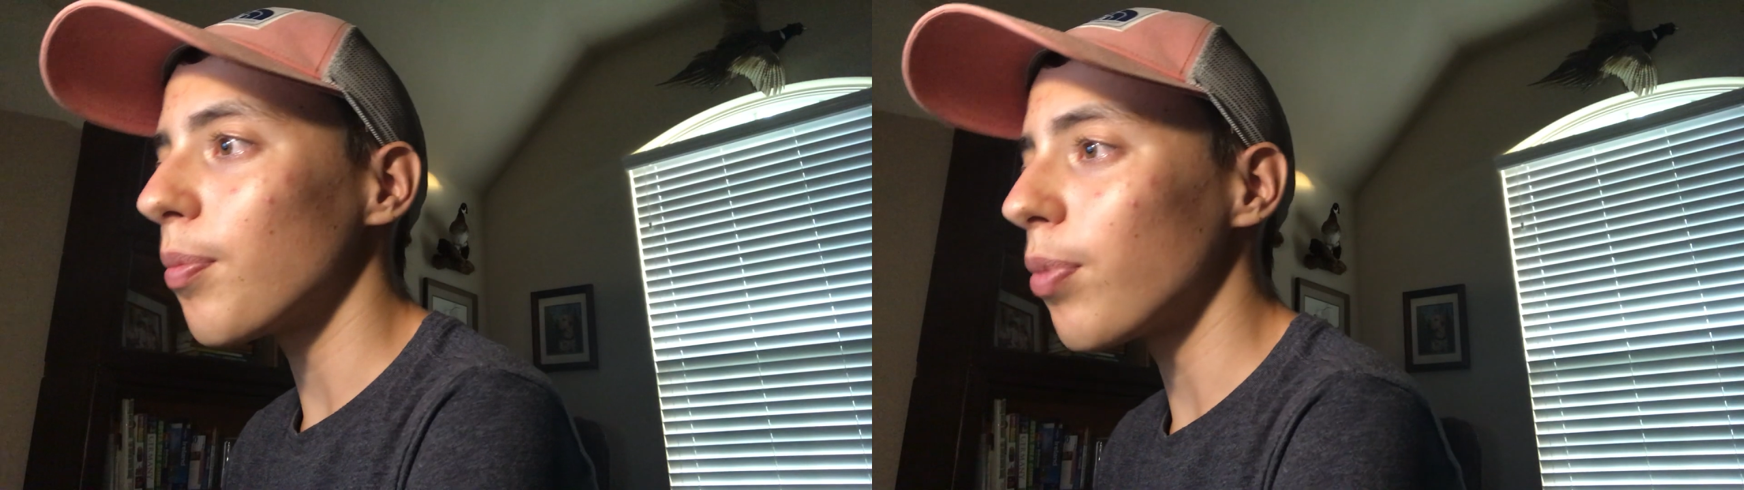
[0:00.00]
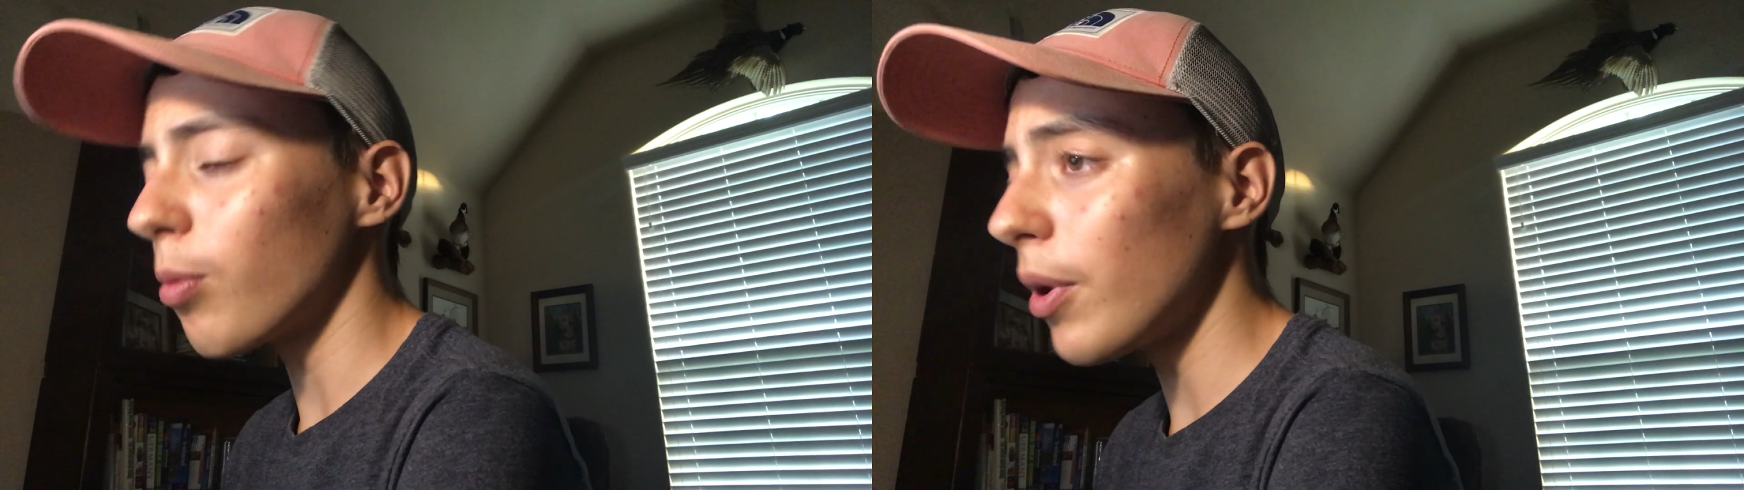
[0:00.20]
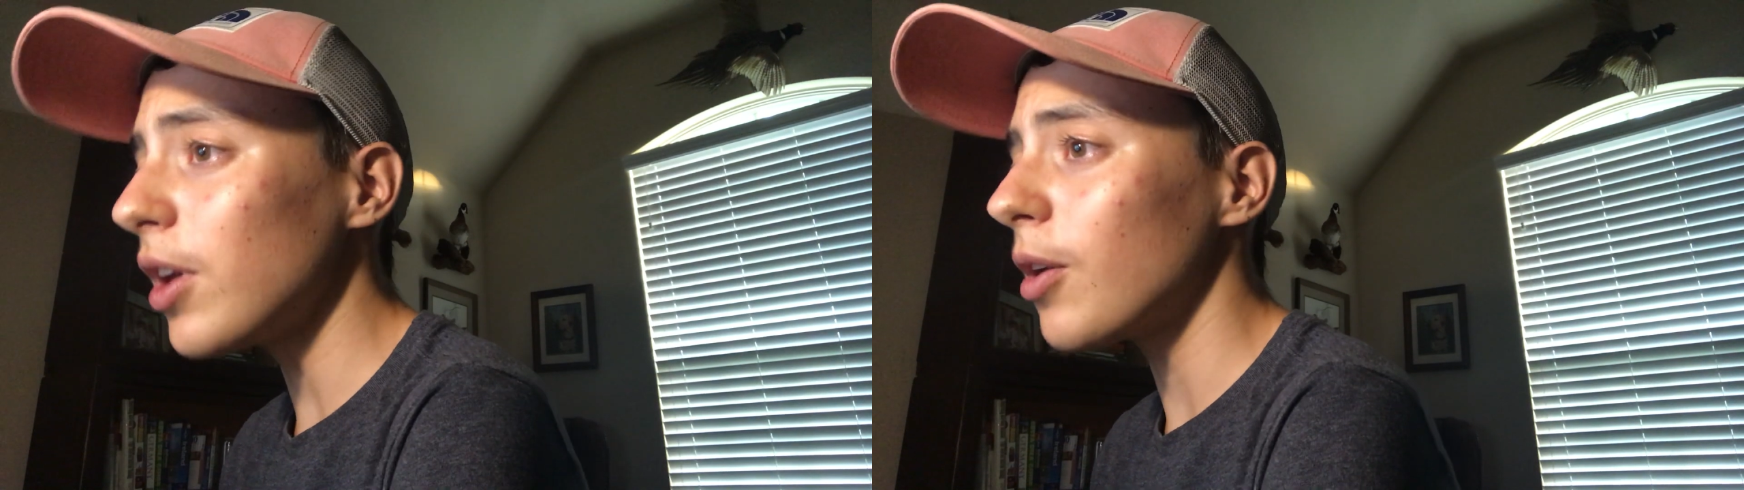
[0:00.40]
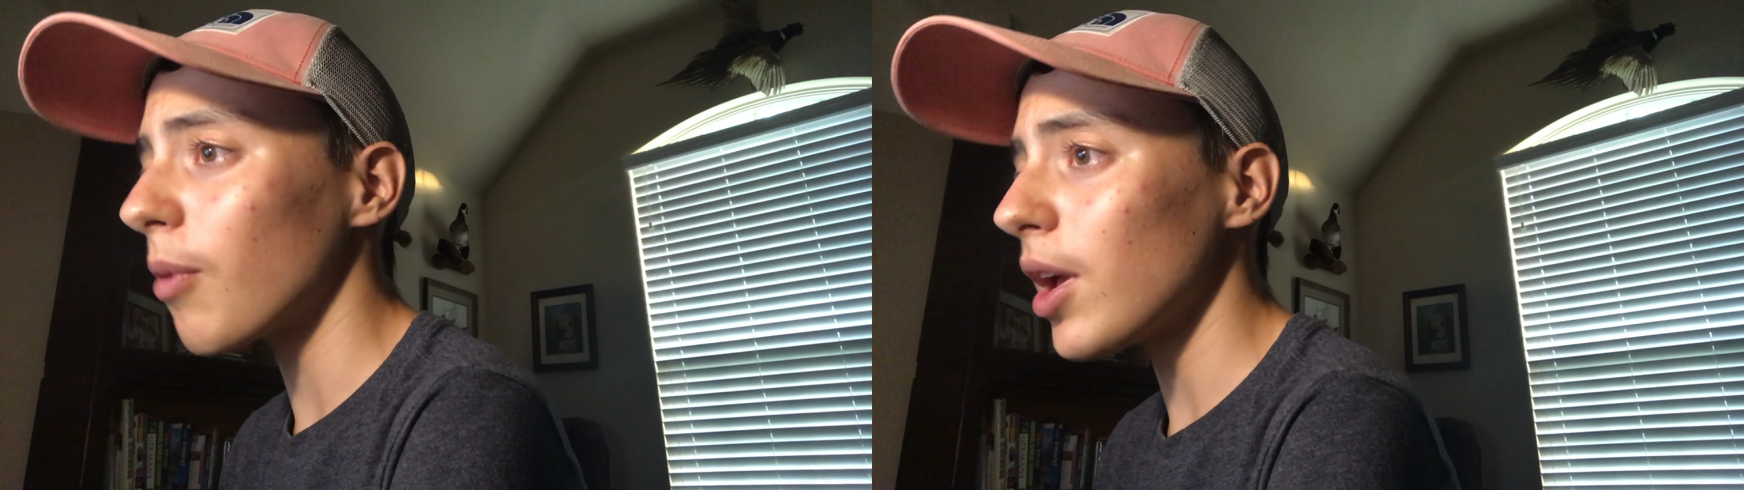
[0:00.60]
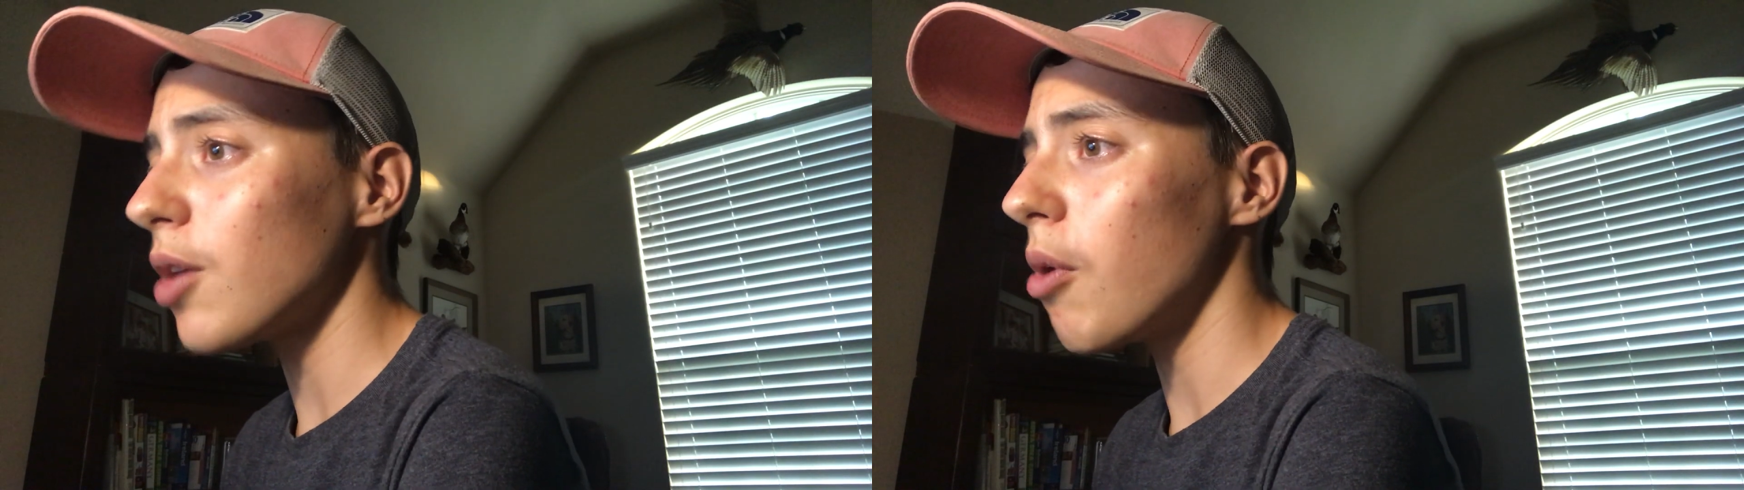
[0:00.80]
pretty
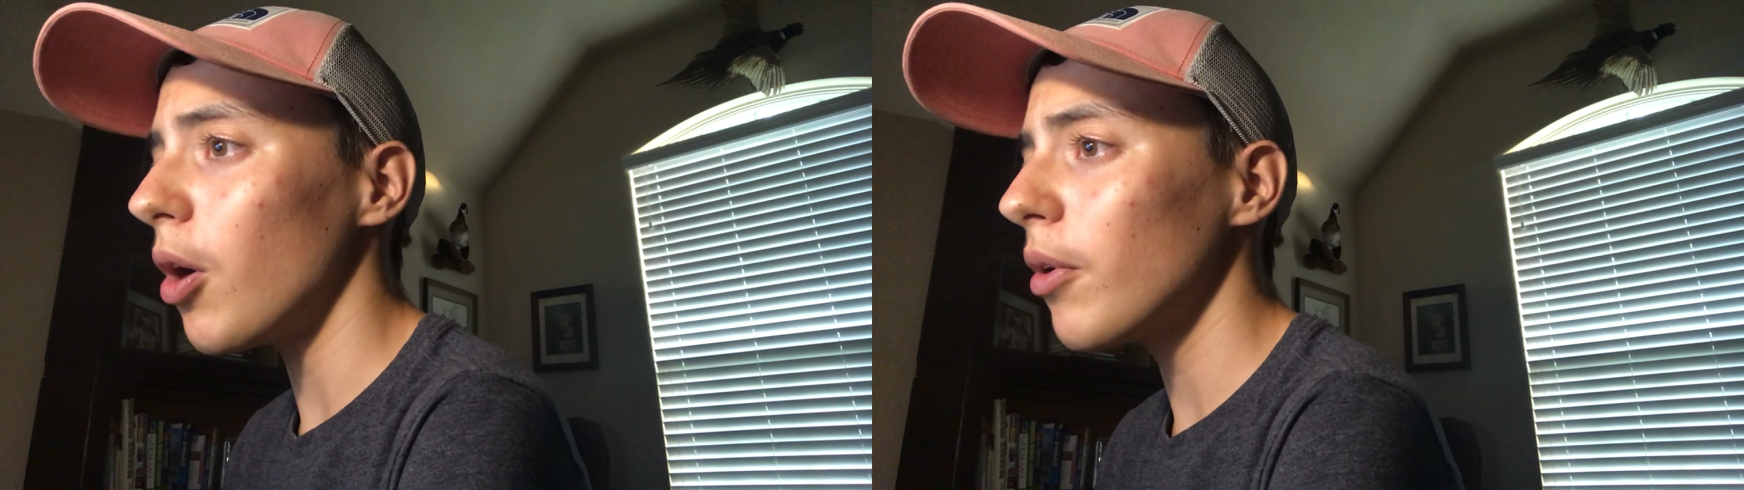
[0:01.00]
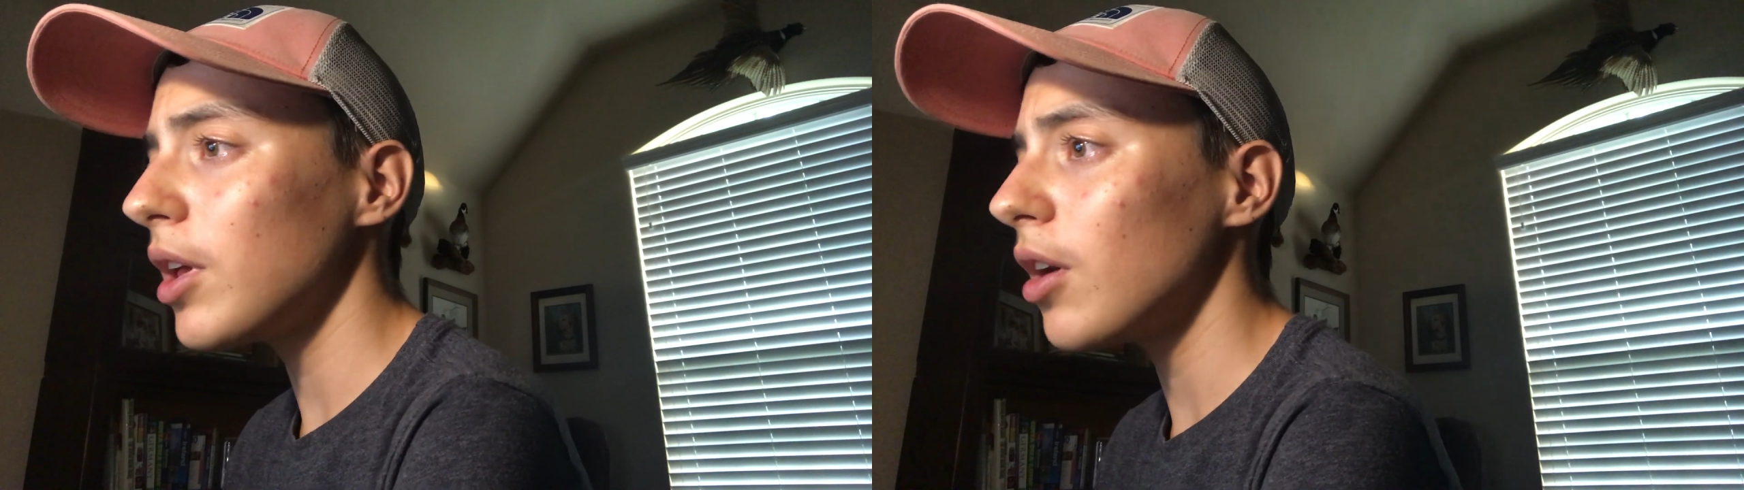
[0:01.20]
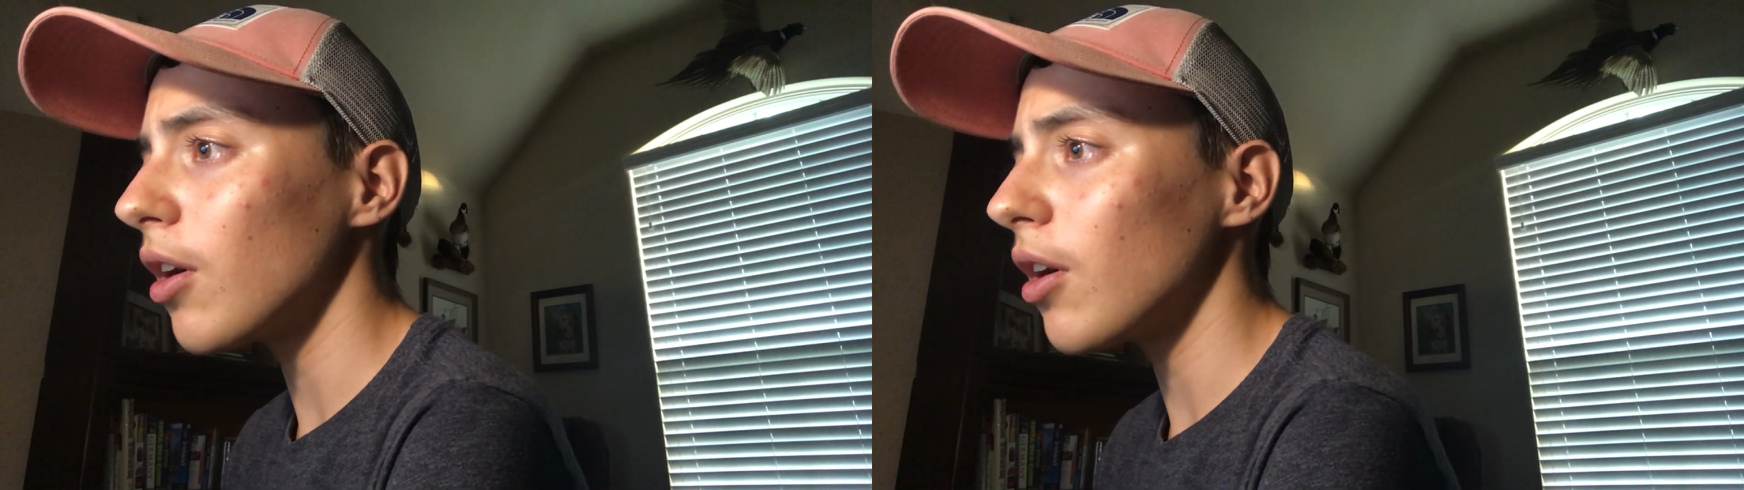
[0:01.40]
great quality